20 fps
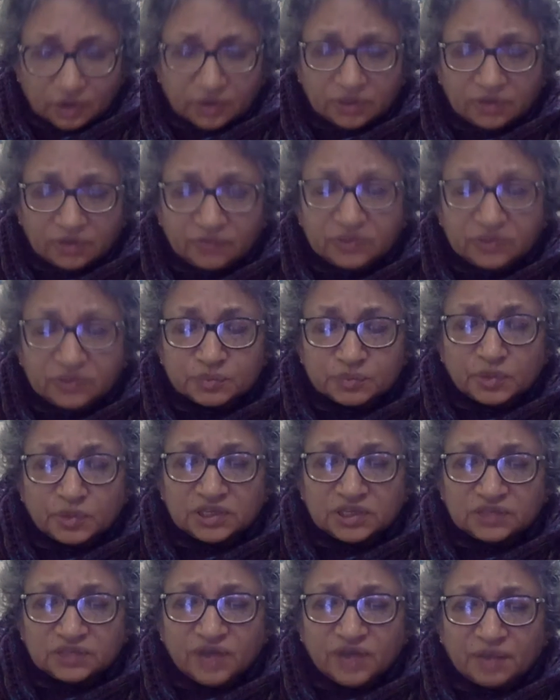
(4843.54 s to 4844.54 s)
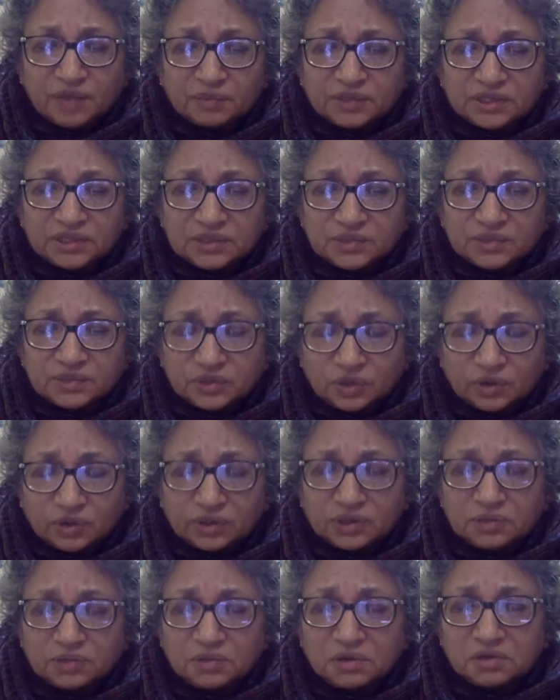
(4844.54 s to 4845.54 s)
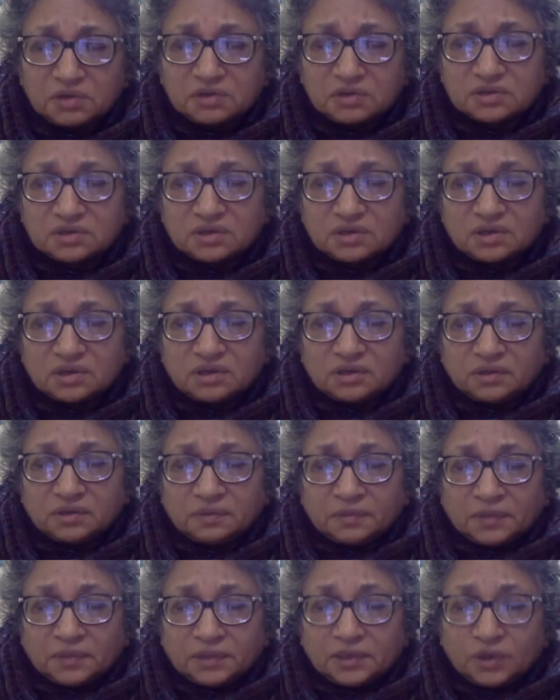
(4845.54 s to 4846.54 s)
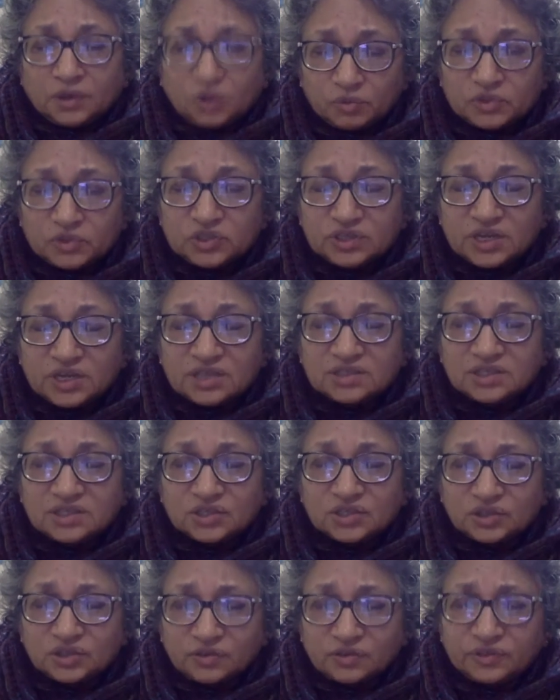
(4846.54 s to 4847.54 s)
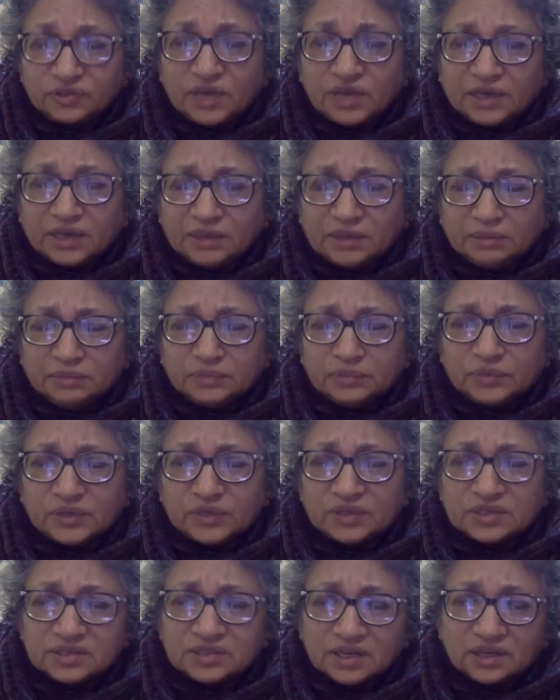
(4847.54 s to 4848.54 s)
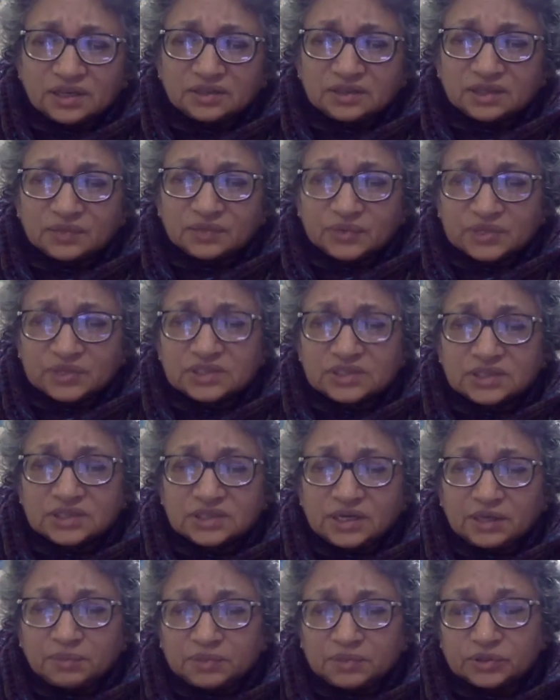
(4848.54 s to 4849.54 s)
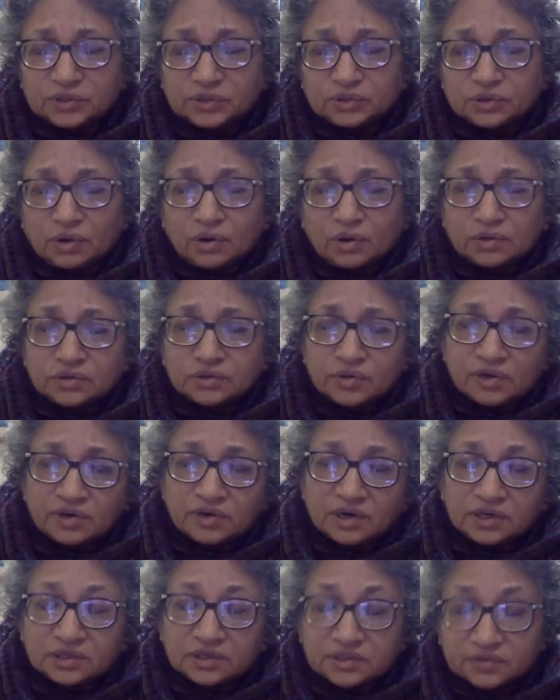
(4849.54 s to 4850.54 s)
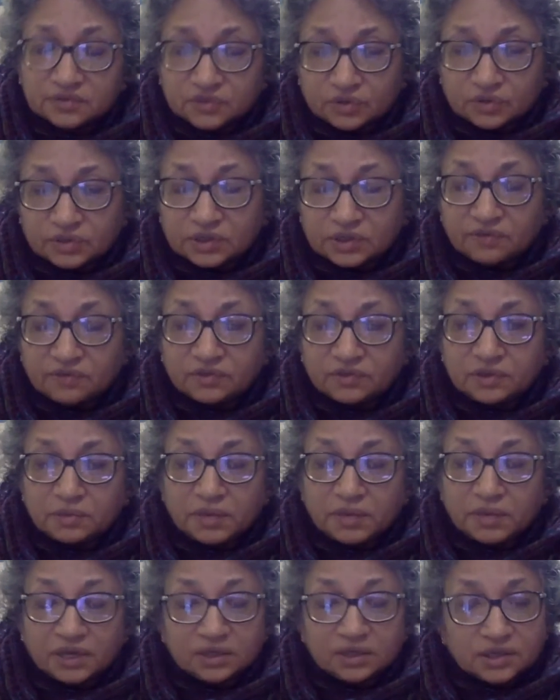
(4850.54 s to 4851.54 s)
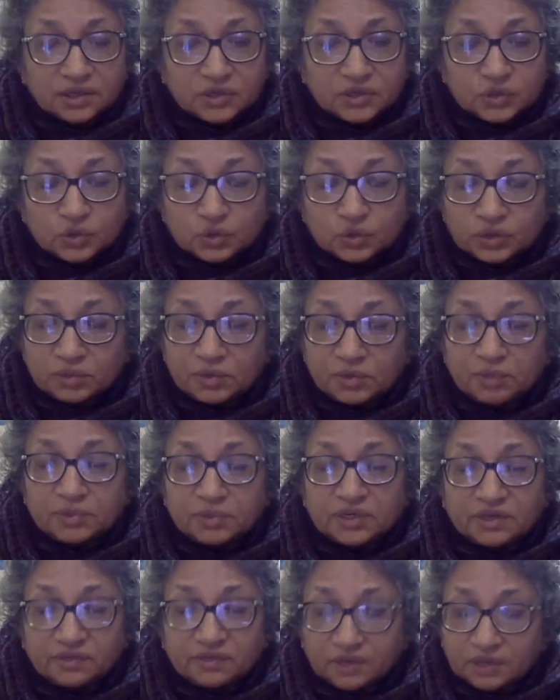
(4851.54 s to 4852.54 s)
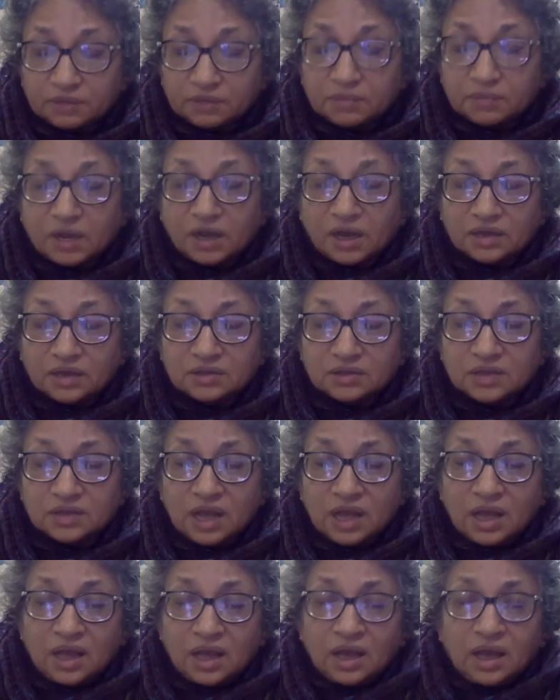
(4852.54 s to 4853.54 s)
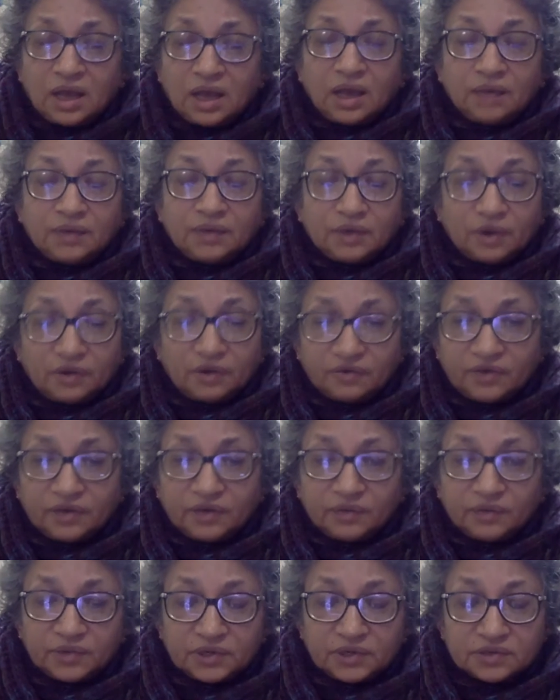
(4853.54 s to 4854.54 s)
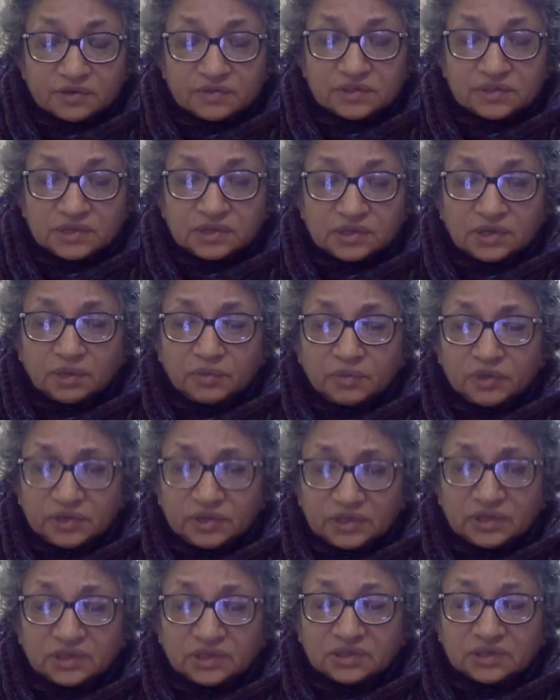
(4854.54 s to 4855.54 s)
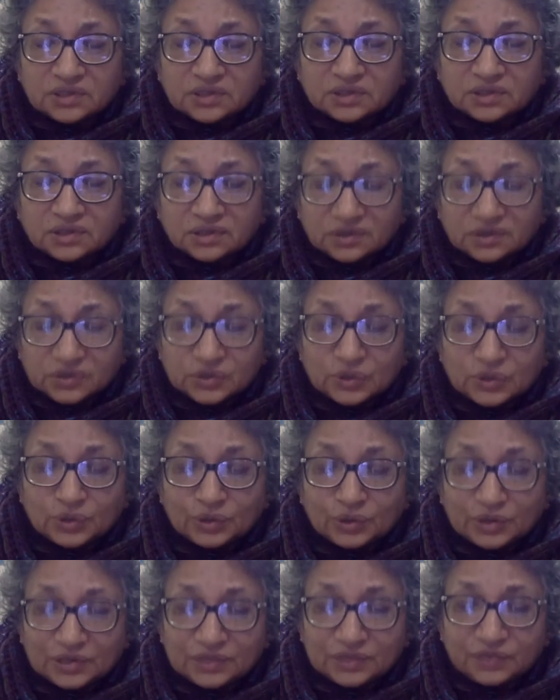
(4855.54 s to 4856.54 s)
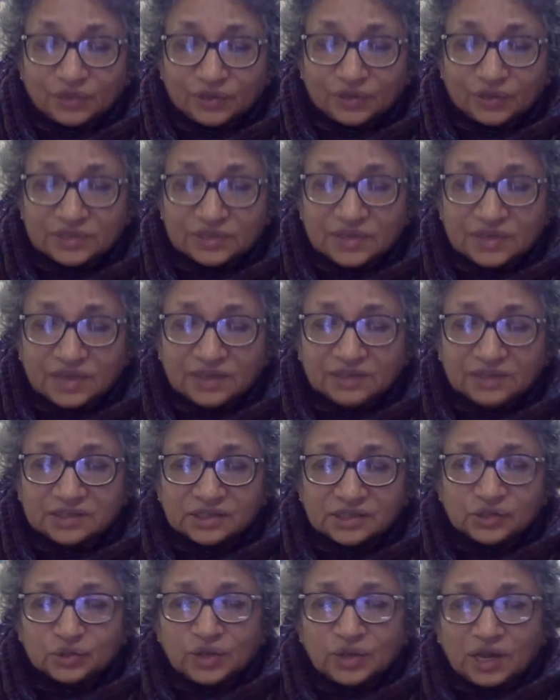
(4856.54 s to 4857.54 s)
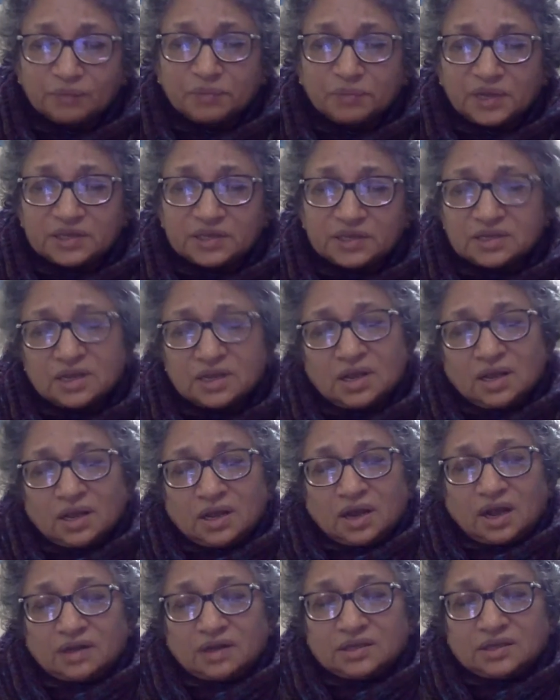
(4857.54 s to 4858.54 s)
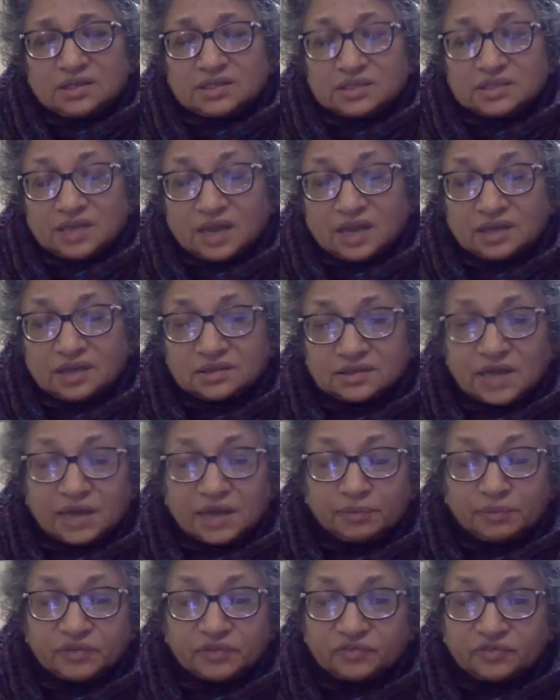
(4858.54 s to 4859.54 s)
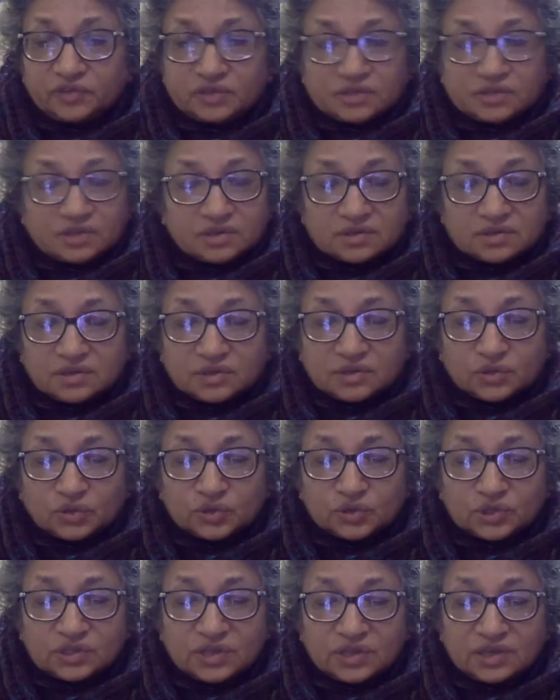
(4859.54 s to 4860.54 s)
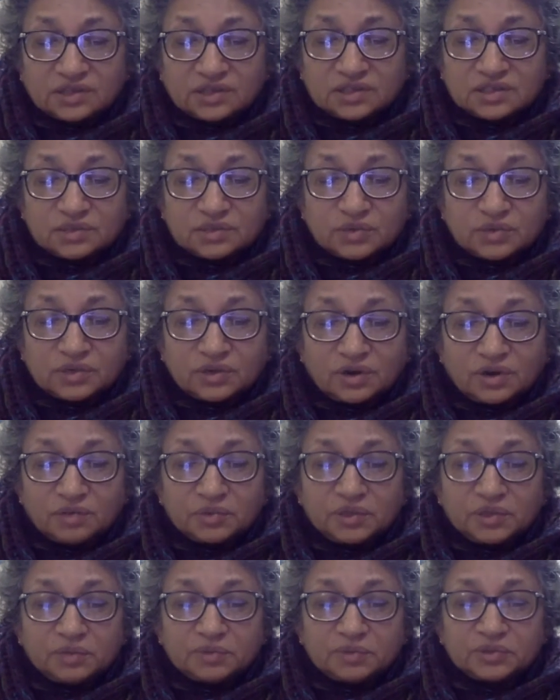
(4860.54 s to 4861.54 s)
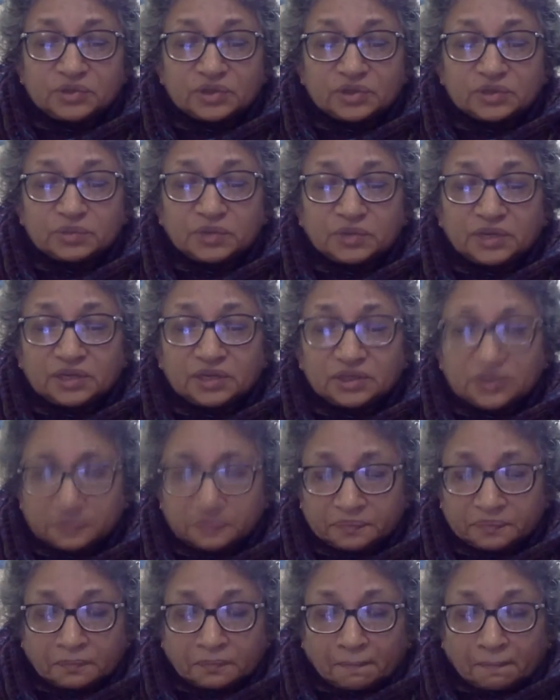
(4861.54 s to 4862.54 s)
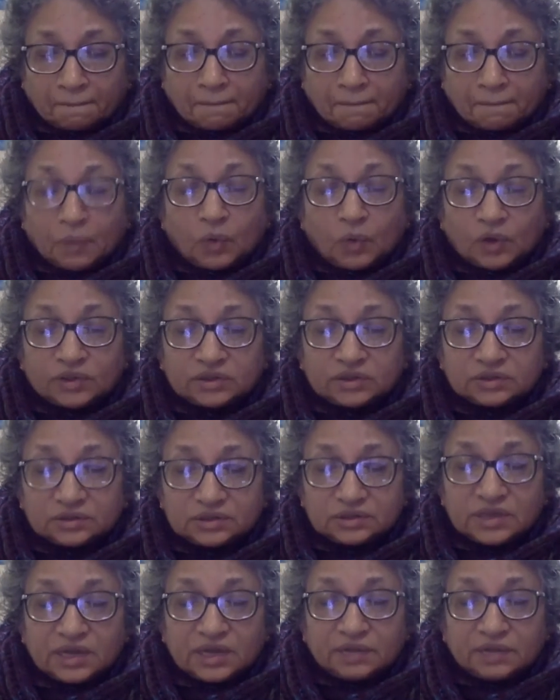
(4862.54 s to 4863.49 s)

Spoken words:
of dispersed families. We're talking about the homogenization of time. We are saying that we're still able to talk to our relatives, though they live in America. Soon they may be living in Mars. And we'll all find ways of still communicating. So it's for the scientists to help us understand time differences. The social scientists will not be able to explain what time